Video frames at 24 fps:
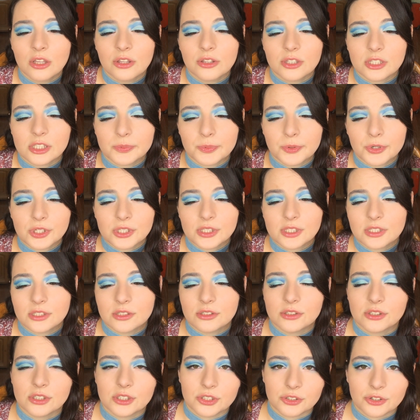this
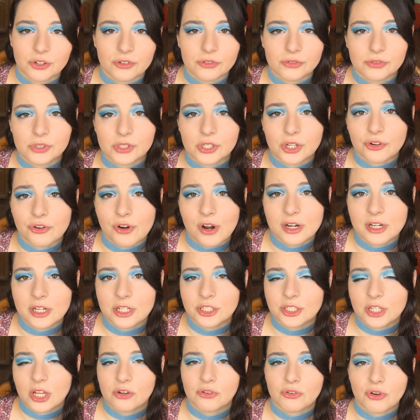person deserves
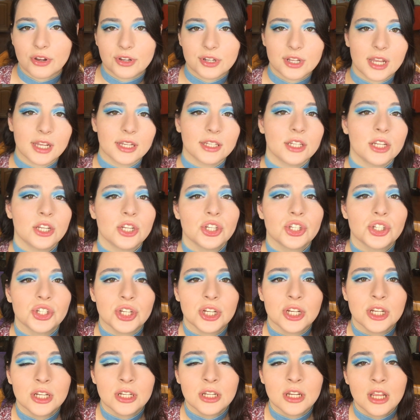credit and
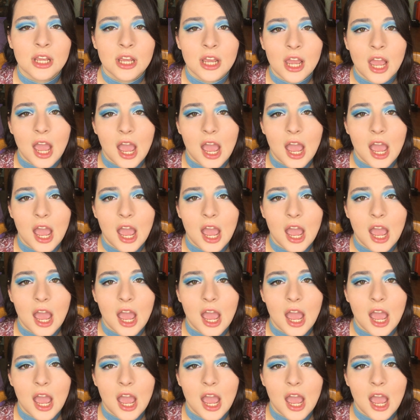recognition,